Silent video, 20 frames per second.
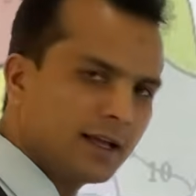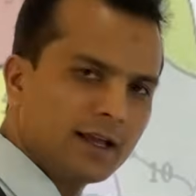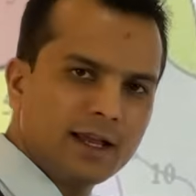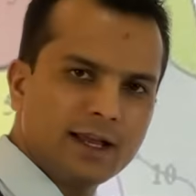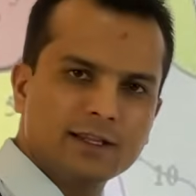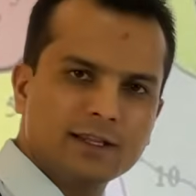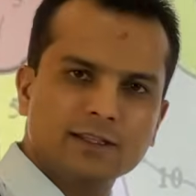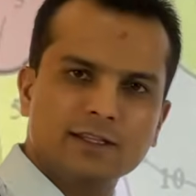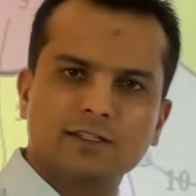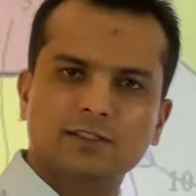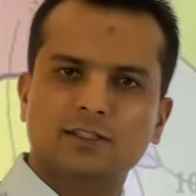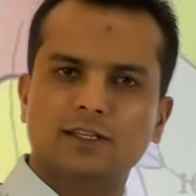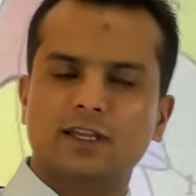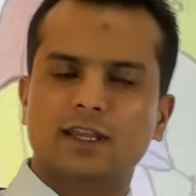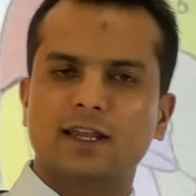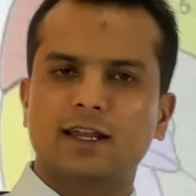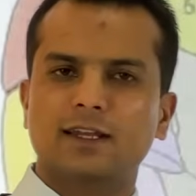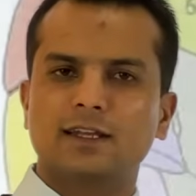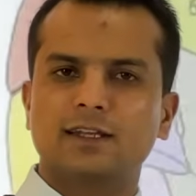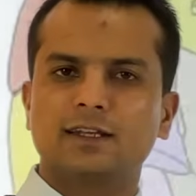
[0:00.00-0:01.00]
and then
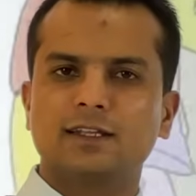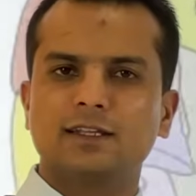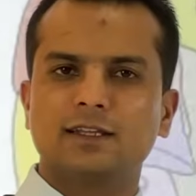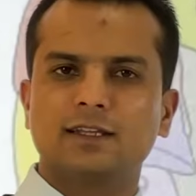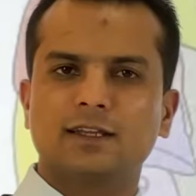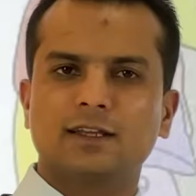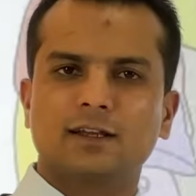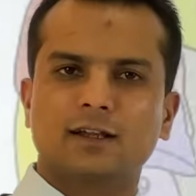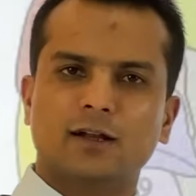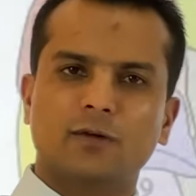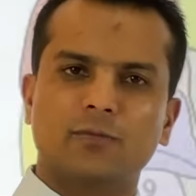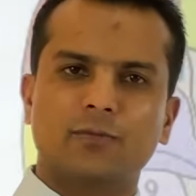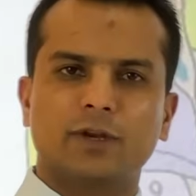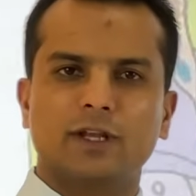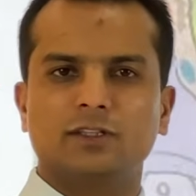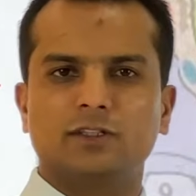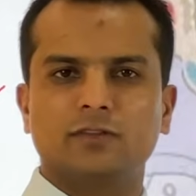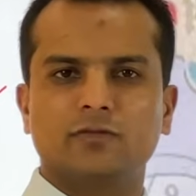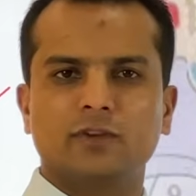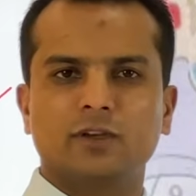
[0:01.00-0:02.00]
secondary
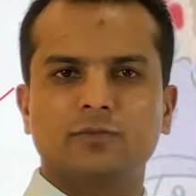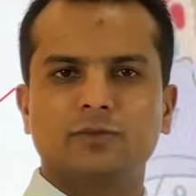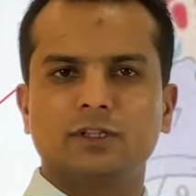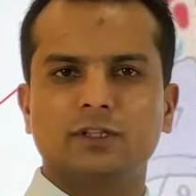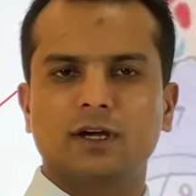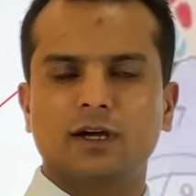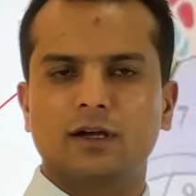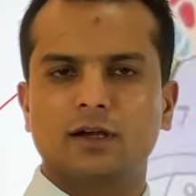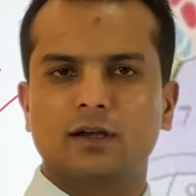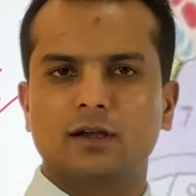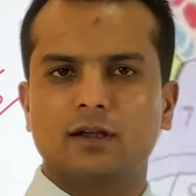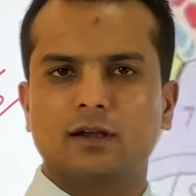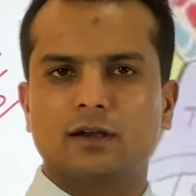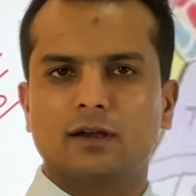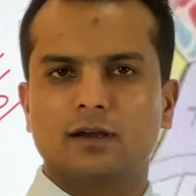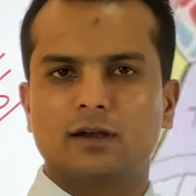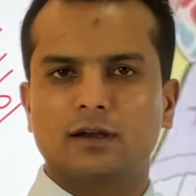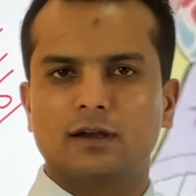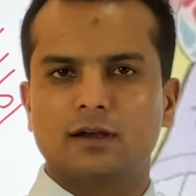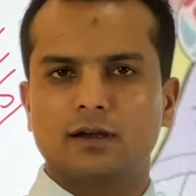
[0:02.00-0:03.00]
compression will be the
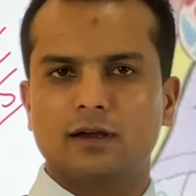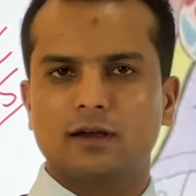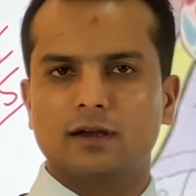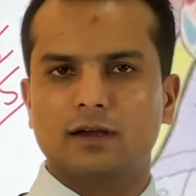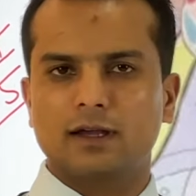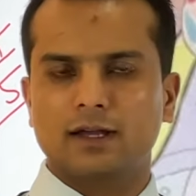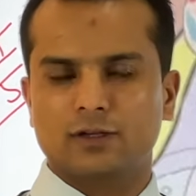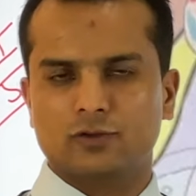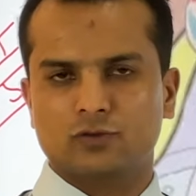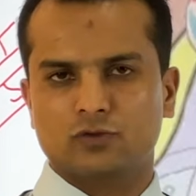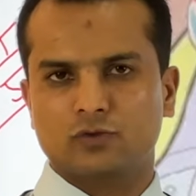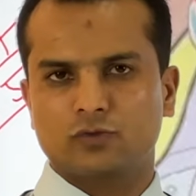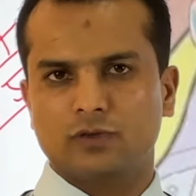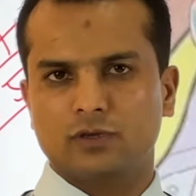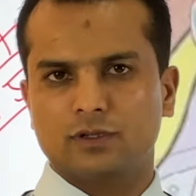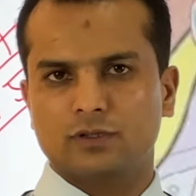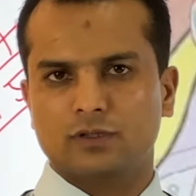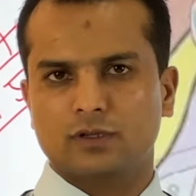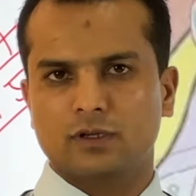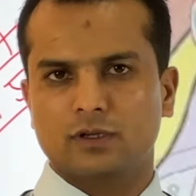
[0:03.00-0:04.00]

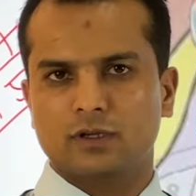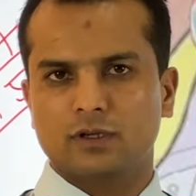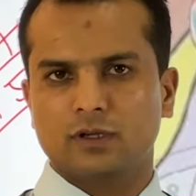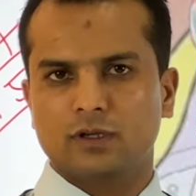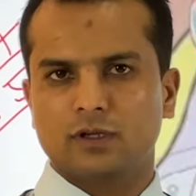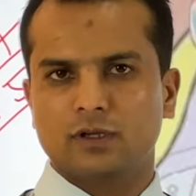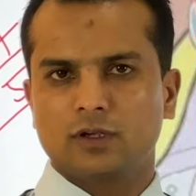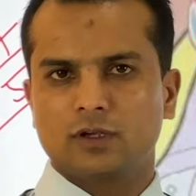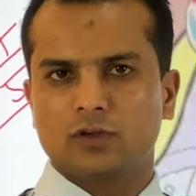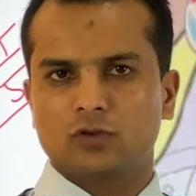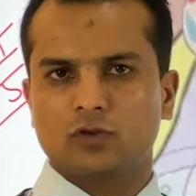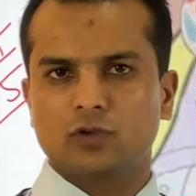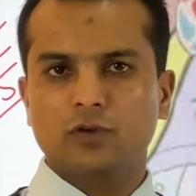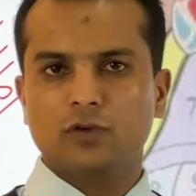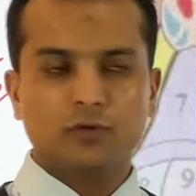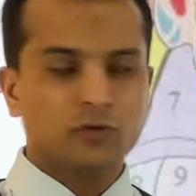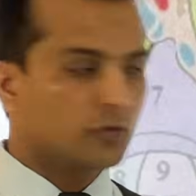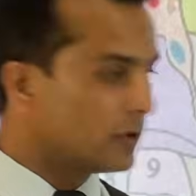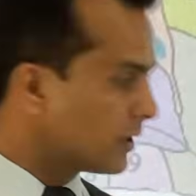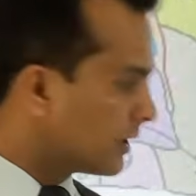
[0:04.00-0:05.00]
esophagus. So if
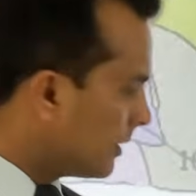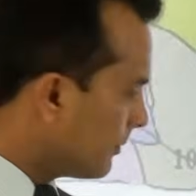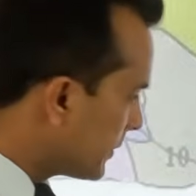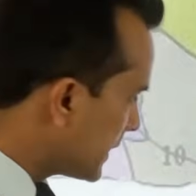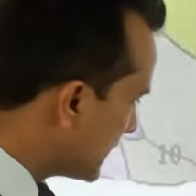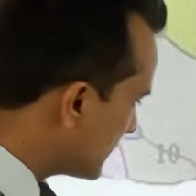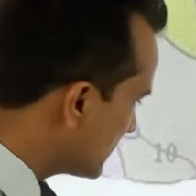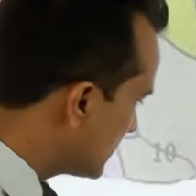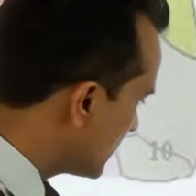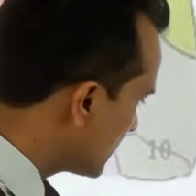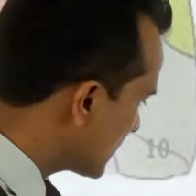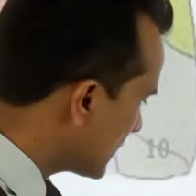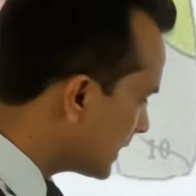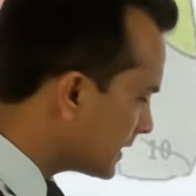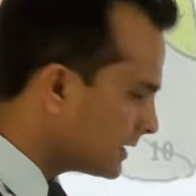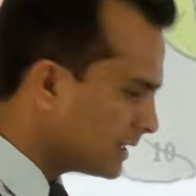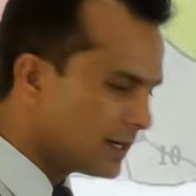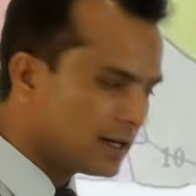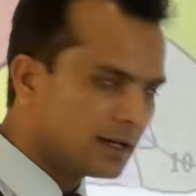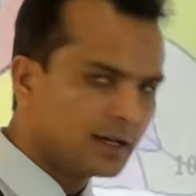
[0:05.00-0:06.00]
you will compress the
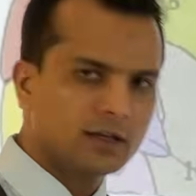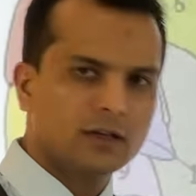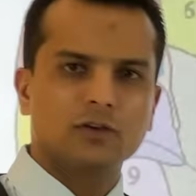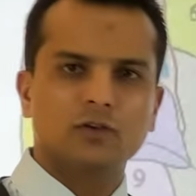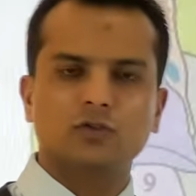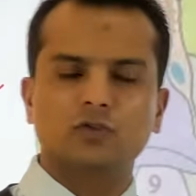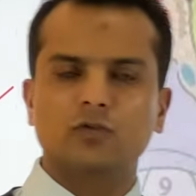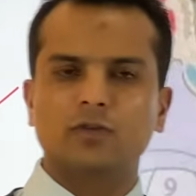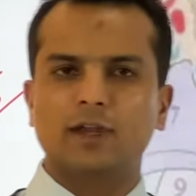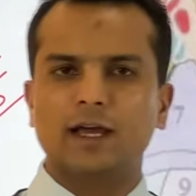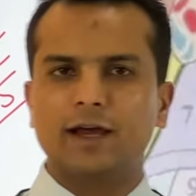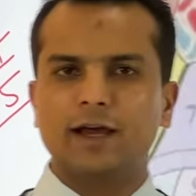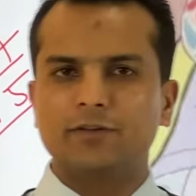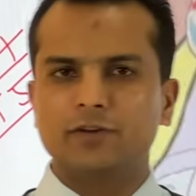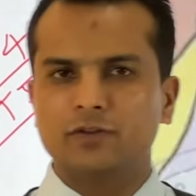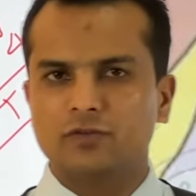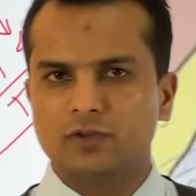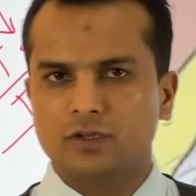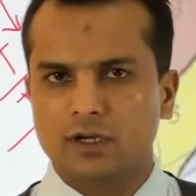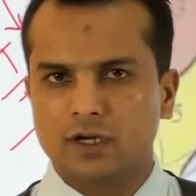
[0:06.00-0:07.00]
trachea, you will have
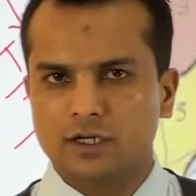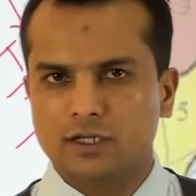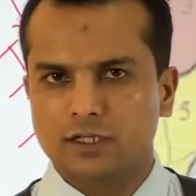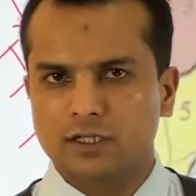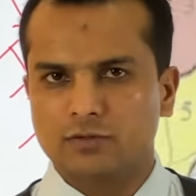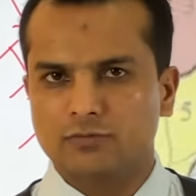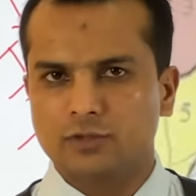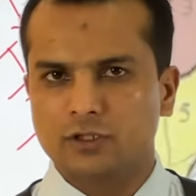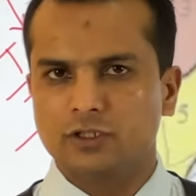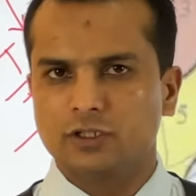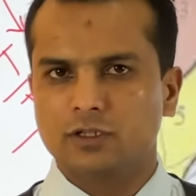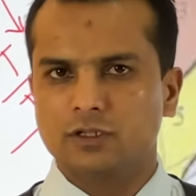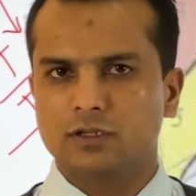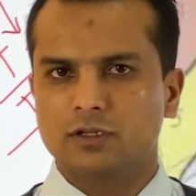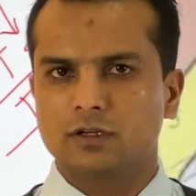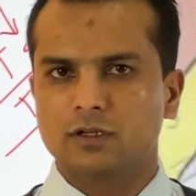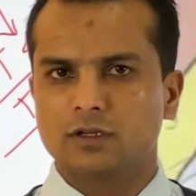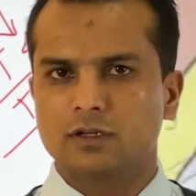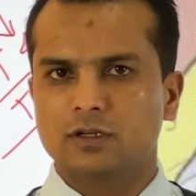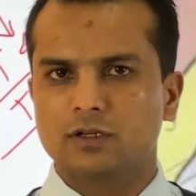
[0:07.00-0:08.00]
difficulty in
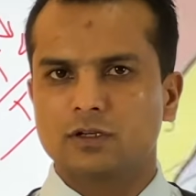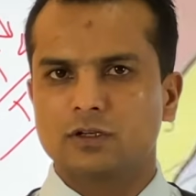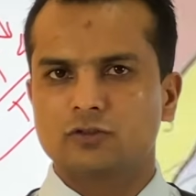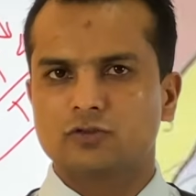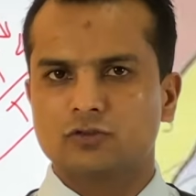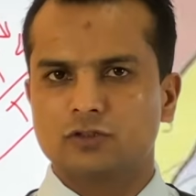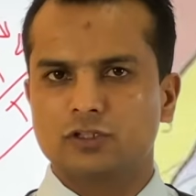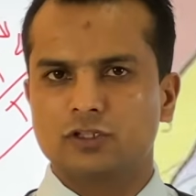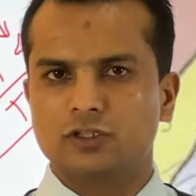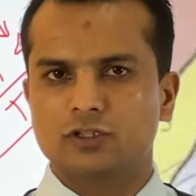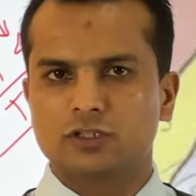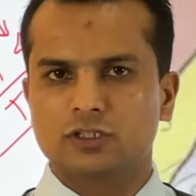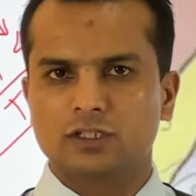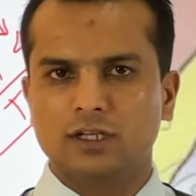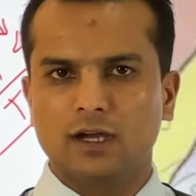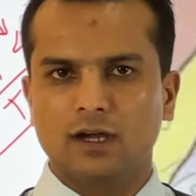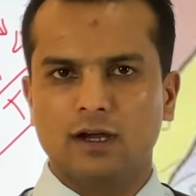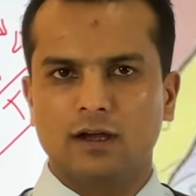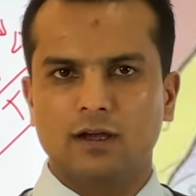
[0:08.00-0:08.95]
breathing. So dyspnea